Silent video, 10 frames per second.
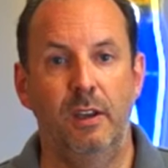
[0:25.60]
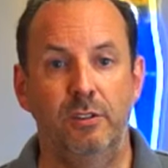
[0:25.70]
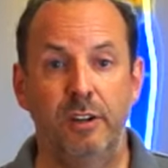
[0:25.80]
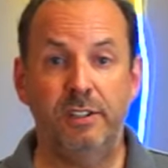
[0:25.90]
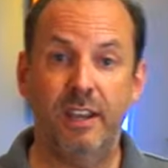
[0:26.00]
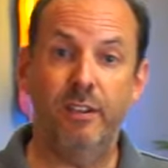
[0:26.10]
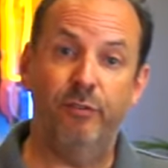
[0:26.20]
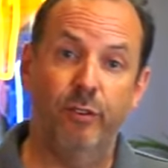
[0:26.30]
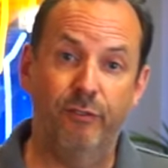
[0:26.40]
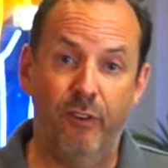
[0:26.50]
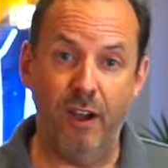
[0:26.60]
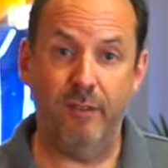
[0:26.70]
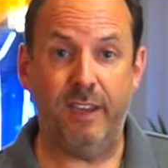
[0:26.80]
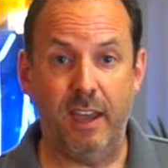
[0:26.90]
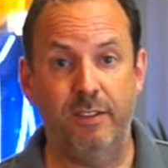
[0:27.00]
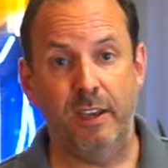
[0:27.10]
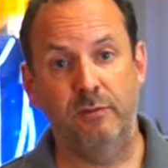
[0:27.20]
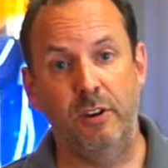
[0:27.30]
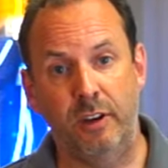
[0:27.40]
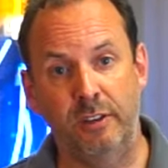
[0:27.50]
So I'm going to take you through 5 key
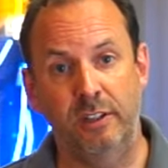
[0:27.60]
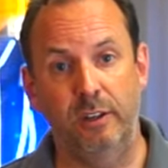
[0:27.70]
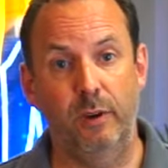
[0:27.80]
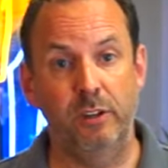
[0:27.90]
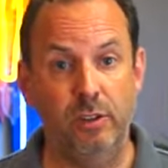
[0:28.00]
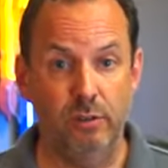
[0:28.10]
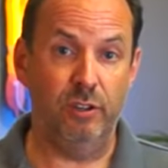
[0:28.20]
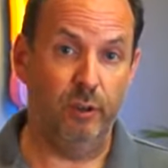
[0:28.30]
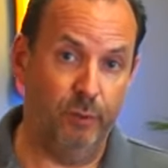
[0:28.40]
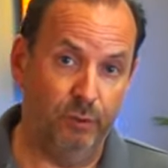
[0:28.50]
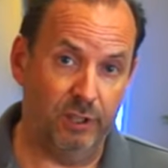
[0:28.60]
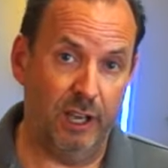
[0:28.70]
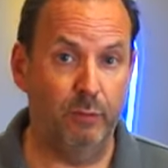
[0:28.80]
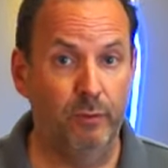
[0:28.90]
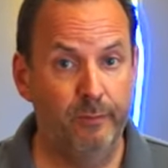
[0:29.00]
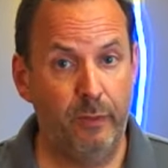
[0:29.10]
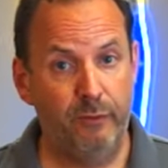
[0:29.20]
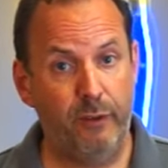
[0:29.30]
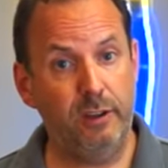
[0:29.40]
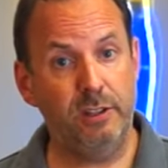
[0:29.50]
things for you to consider when choosing your pool table.
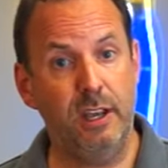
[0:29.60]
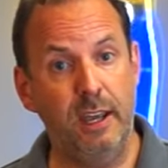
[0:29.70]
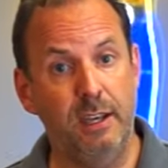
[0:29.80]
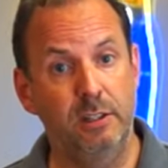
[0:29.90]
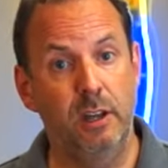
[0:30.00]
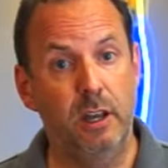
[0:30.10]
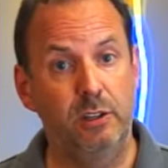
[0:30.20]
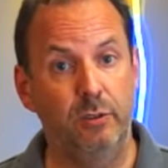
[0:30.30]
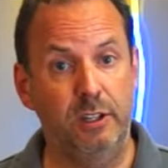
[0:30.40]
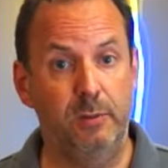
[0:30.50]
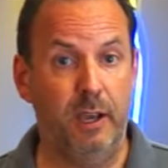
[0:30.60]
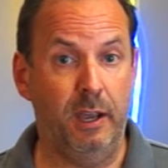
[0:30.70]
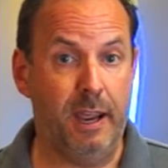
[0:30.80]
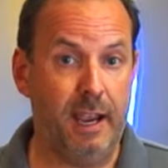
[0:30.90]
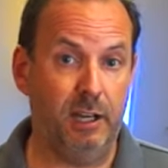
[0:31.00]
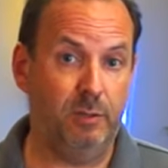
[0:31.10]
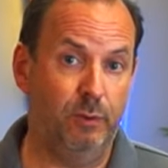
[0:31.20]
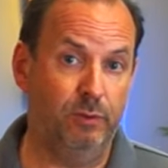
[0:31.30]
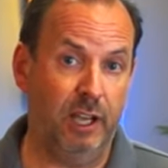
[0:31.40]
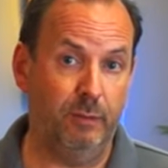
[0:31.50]
First thing is, do you want it to be an English
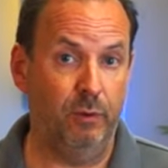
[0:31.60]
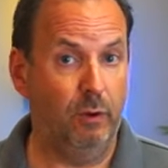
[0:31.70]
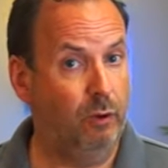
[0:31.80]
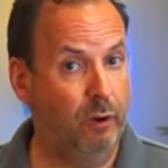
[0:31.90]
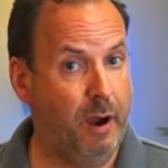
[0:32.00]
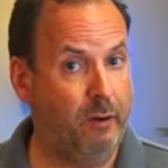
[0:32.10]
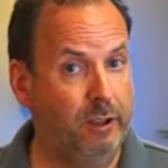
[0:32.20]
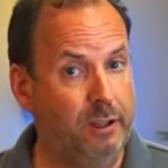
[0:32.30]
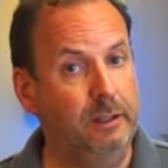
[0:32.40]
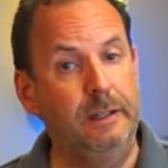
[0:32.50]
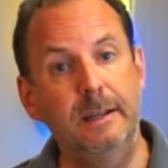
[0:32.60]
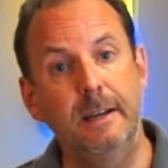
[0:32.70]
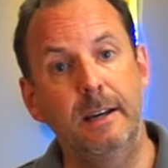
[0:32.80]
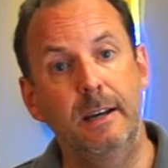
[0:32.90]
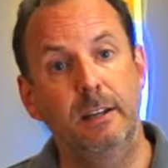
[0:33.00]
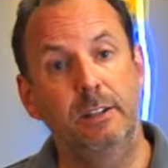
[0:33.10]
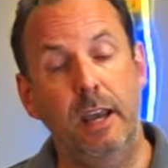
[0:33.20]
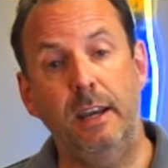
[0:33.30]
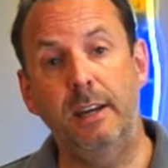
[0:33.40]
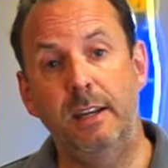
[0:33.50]
pool table or American?
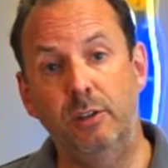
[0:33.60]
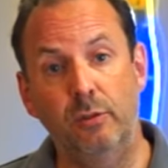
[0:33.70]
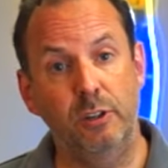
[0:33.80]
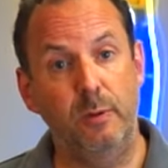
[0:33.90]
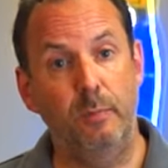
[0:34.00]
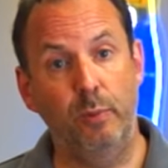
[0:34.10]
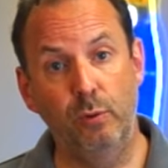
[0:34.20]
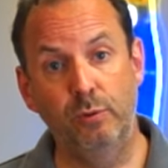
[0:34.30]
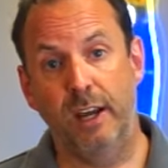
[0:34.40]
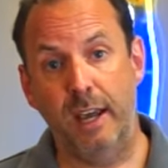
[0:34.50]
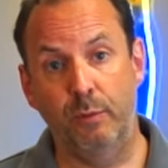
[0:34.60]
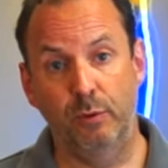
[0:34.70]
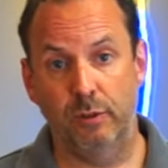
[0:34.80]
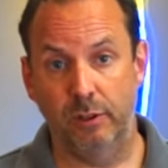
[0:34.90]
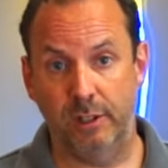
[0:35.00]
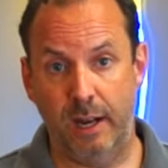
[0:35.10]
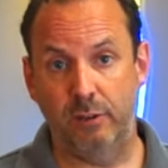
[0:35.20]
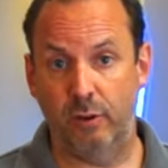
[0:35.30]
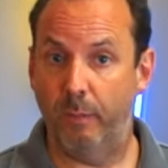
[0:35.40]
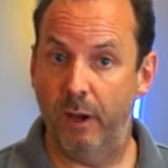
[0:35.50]
Second is, do you want it to be a pool table, so a
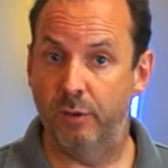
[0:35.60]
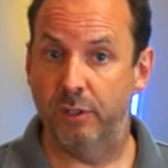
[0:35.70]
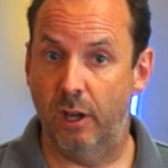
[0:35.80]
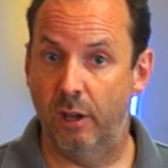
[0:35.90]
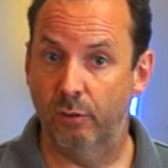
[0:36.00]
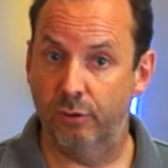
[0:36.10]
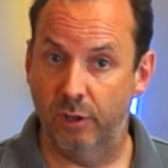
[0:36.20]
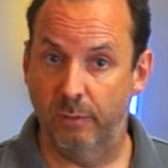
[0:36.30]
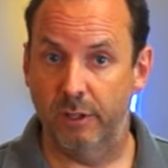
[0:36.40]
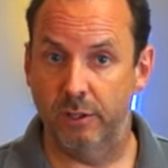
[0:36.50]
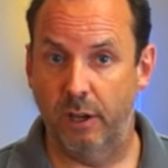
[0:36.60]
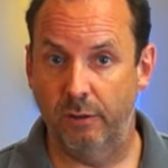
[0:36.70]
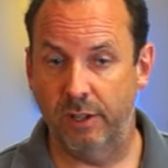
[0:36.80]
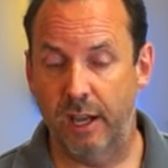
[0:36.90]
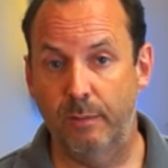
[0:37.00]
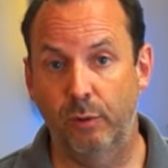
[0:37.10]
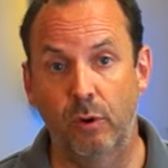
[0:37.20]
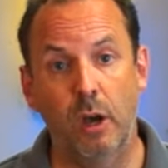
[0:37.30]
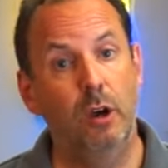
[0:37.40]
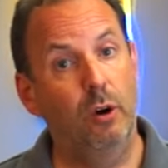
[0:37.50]
standard sort of pub style or tournament style
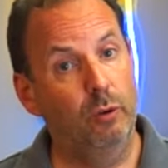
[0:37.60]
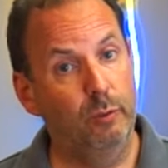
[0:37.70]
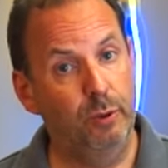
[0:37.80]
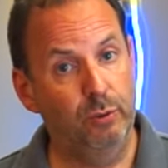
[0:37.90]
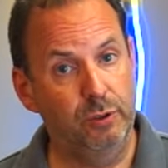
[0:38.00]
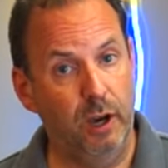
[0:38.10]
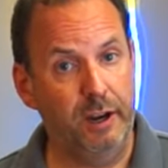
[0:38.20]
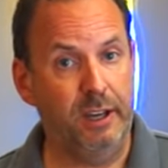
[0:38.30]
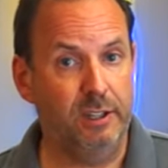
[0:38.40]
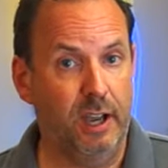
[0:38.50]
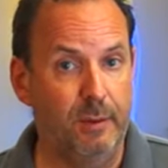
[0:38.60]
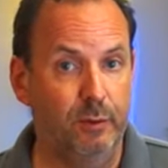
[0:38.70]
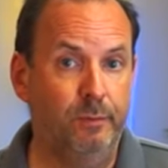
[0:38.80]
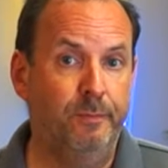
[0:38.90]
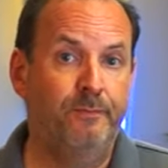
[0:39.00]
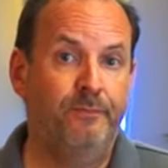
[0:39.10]
table or a pool dining table?